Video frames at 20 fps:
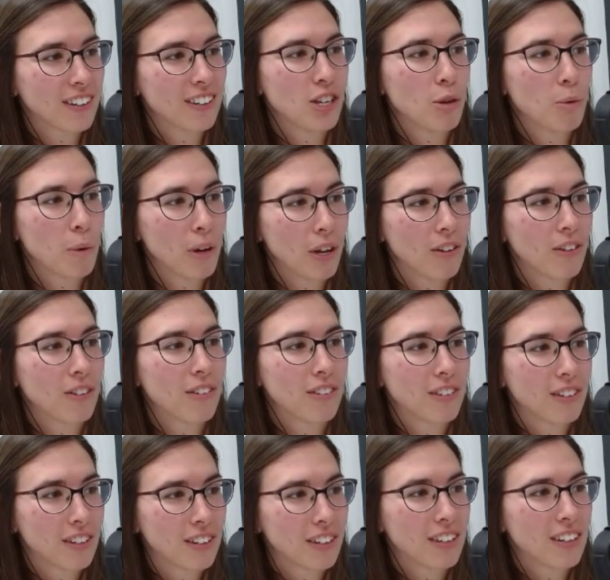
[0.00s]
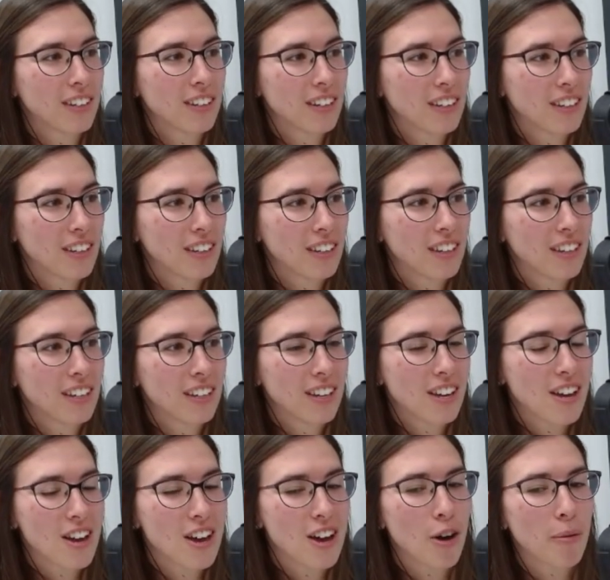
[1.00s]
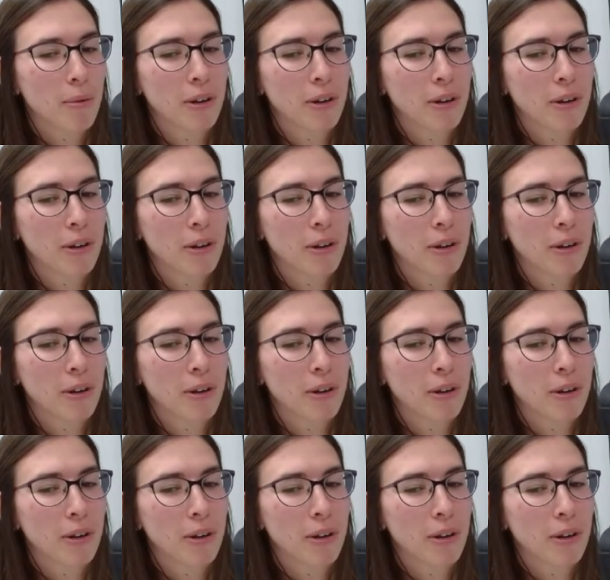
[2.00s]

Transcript: When I yell, I just sound mad.